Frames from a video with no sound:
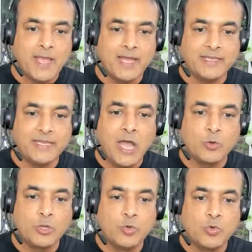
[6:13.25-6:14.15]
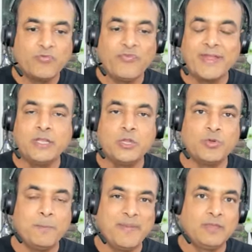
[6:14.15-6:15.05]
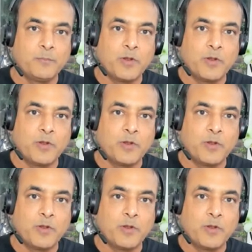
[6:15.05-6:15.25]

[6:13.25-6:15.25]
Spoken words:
And then how do you do a fine tune a basic